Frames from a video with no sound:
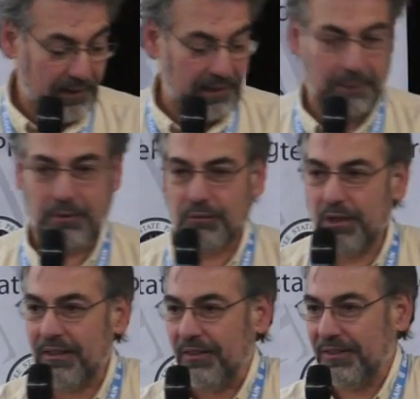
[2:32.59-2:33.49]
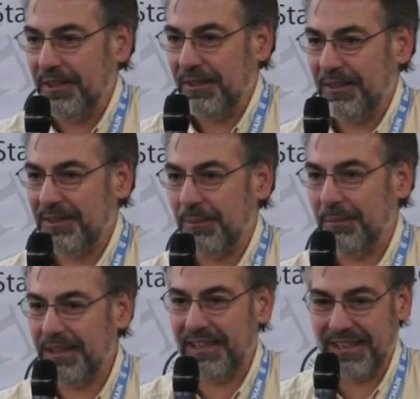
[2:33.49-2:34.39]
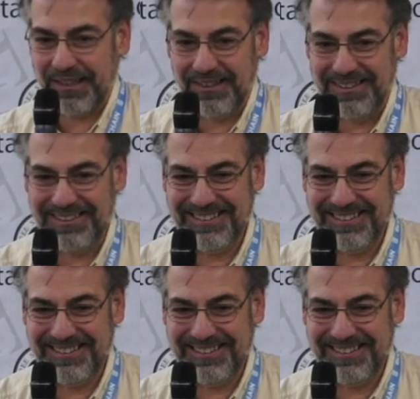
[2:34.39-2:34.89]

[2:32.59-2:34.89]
And I'm thrilled to be here